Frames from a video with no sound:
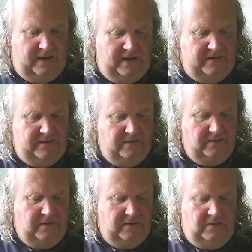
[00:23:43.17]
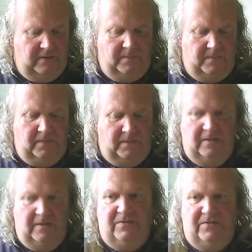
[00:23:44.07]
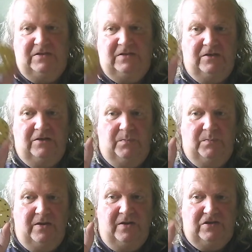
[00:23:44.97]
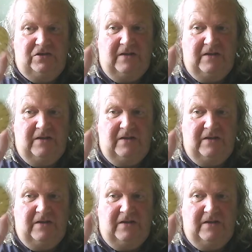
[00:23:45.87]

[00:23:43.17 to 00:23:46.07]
when, they started putting